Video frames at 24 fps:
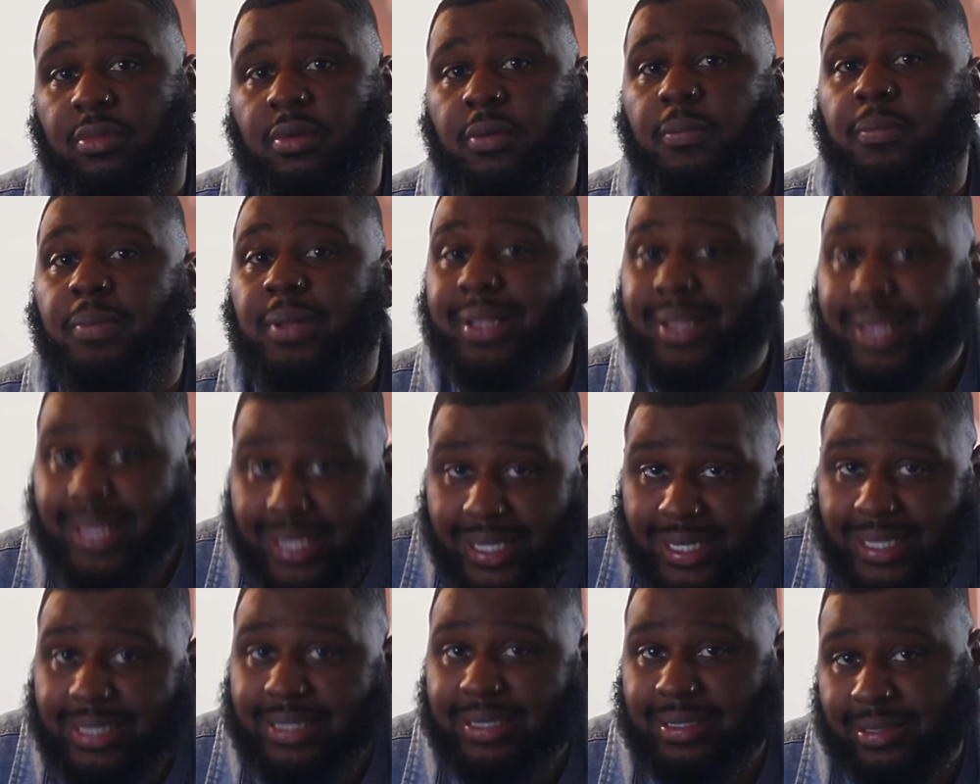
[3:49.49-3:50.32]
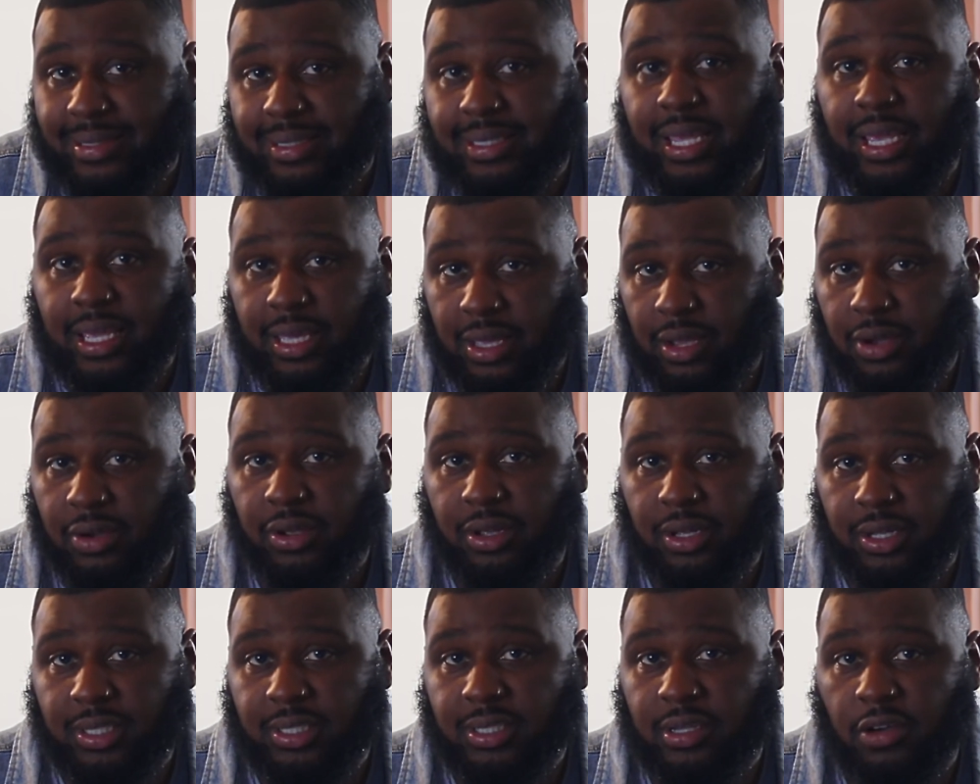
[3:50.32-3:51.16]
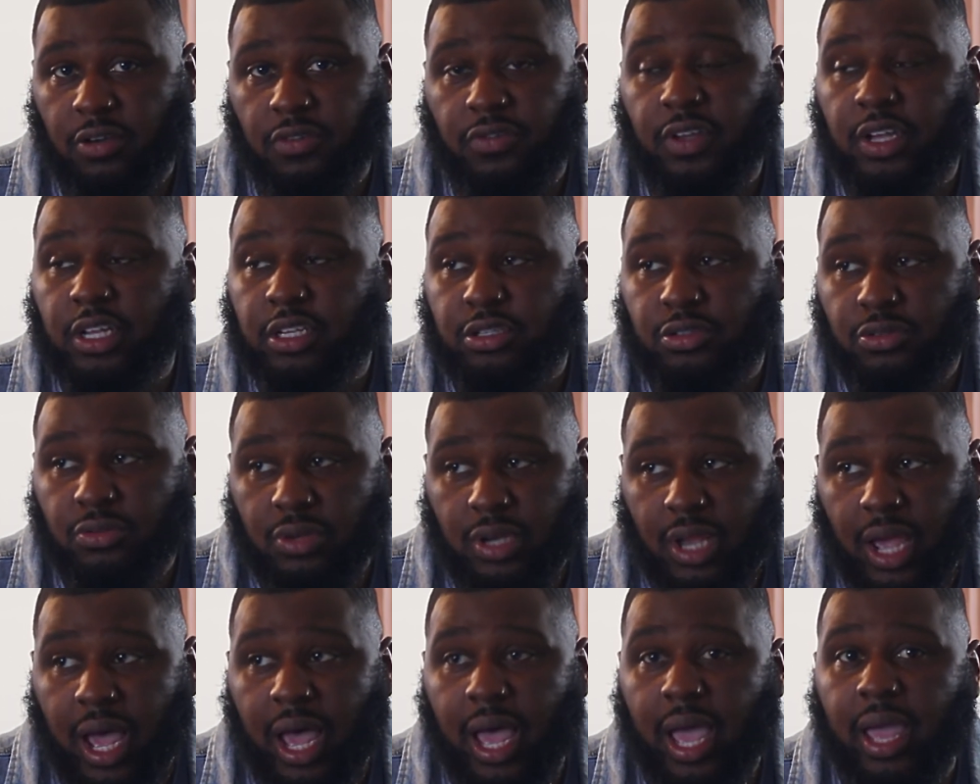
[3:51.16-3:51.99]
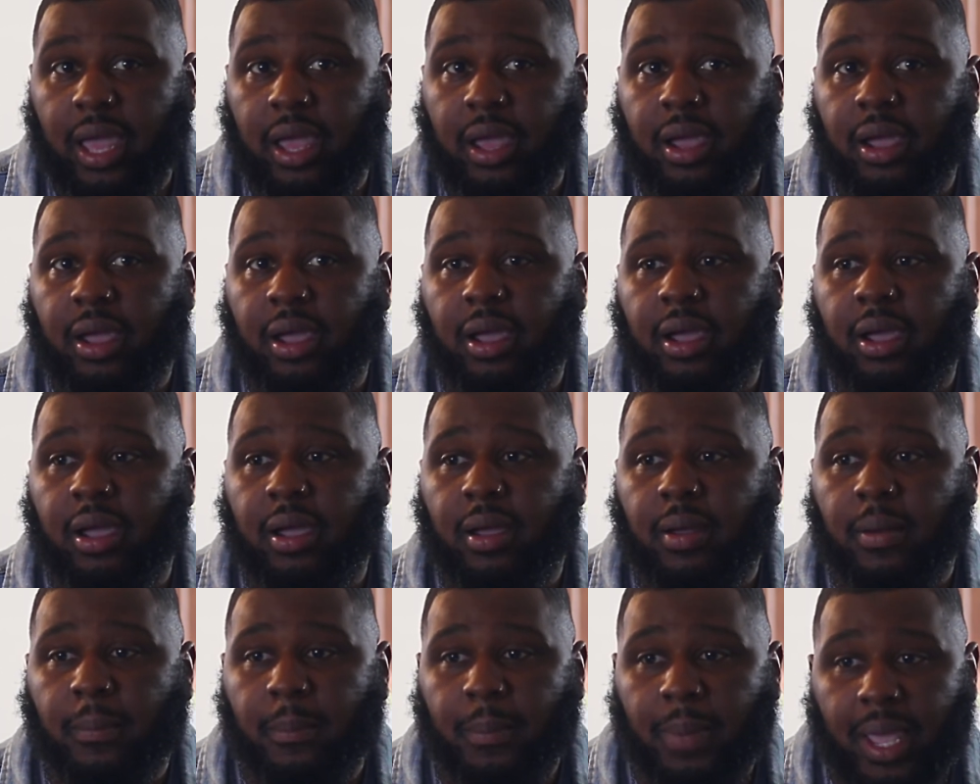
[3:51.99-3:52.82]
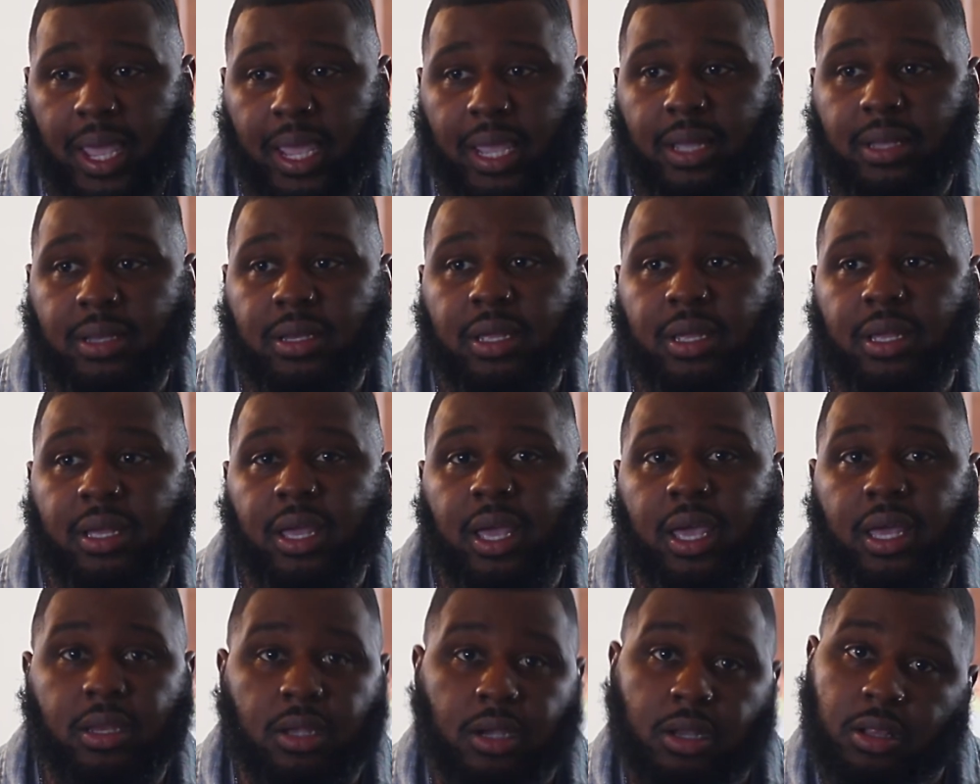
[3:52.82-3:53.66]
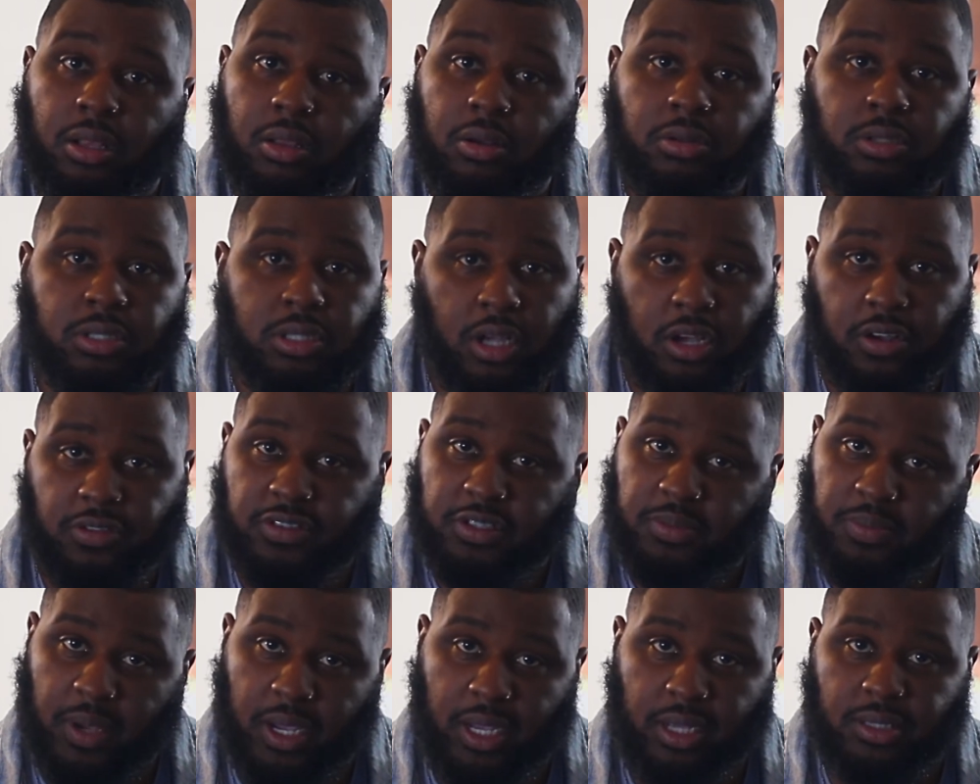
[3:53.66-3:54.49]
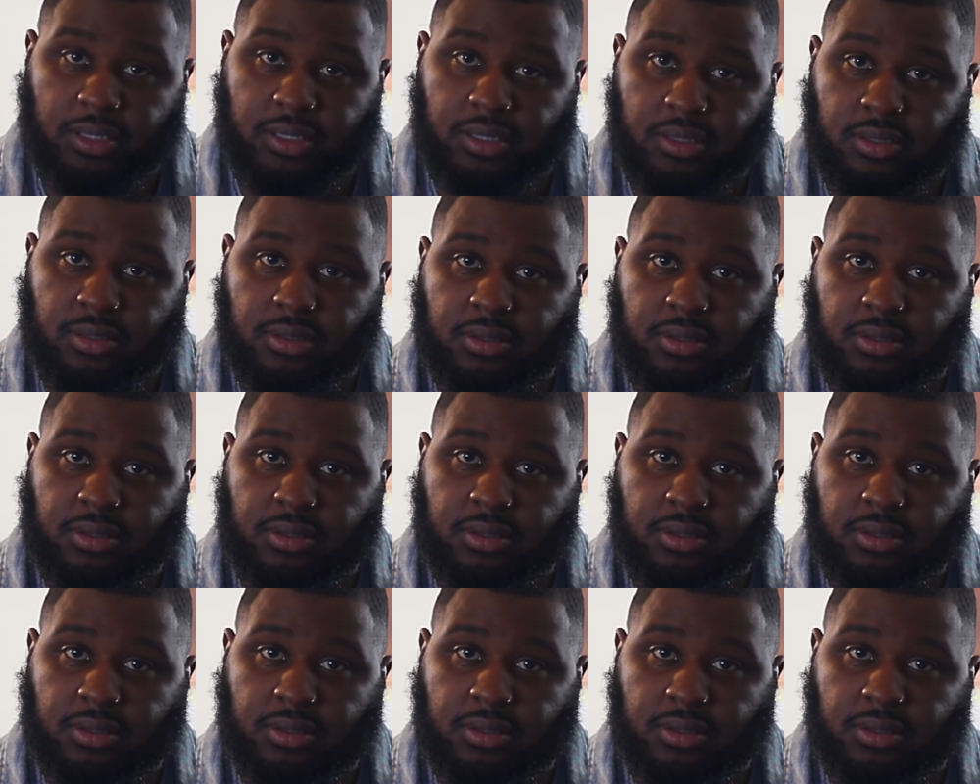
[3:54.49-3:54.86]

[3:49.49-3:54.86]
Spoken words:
Please take care of yourself and do not paint in a closed off space.